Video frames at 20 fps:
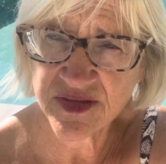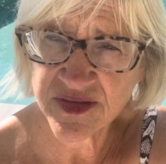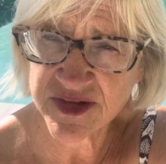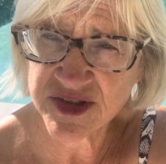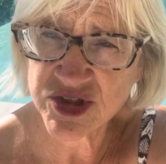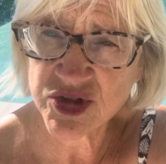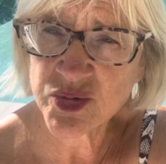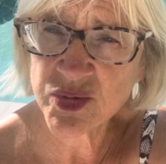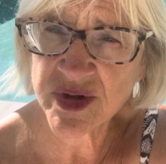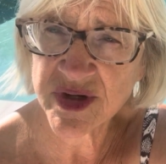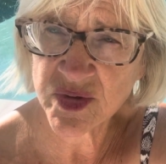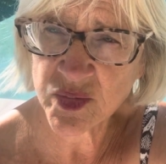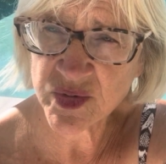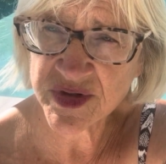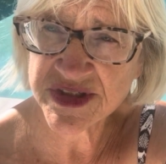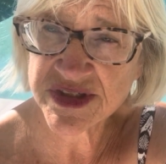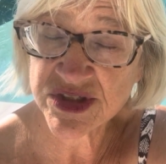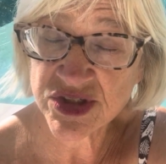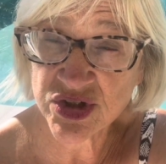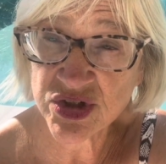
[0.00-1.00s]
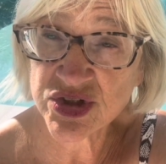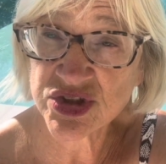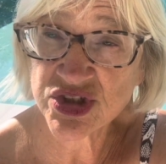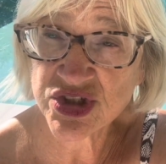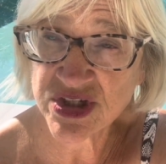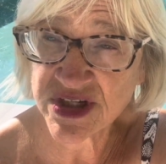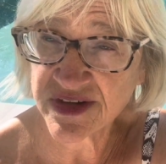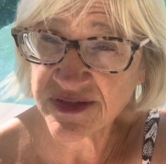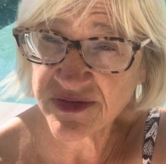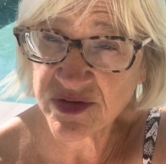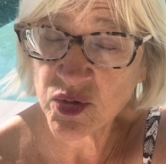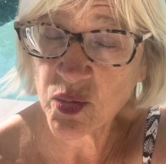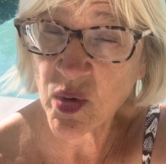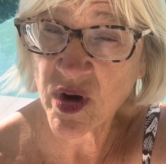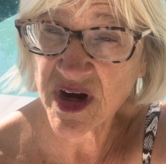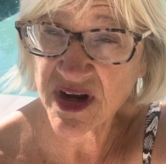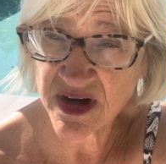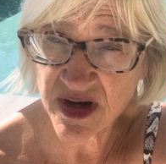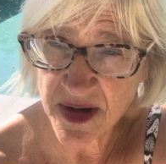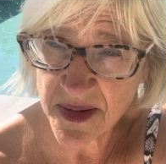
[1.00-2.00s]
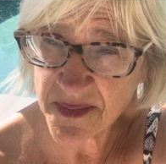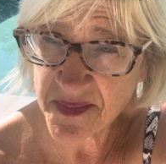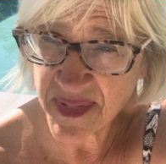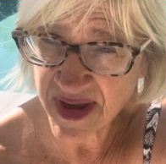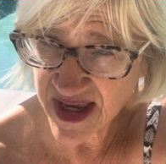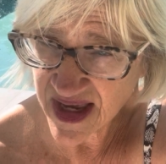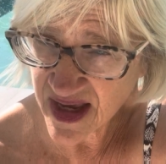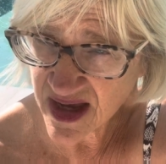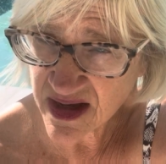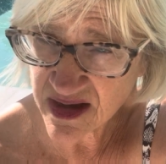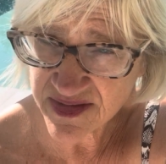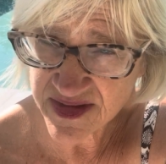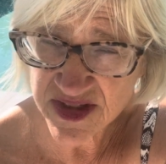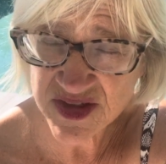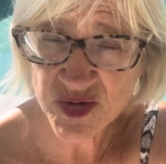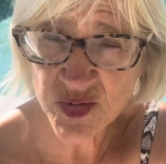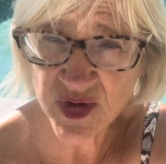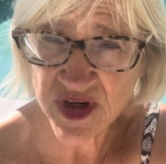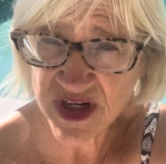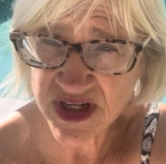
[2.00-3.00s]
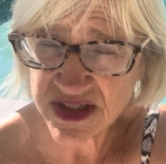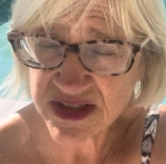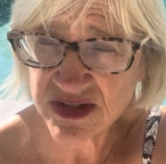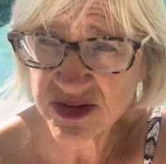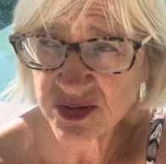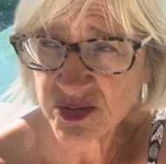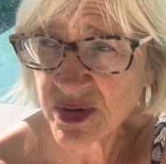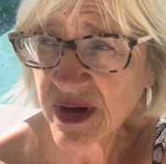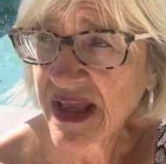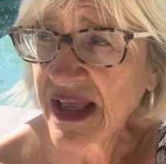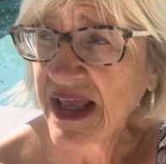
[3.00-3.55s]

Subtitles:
doing research if you want to come back. That's what I do.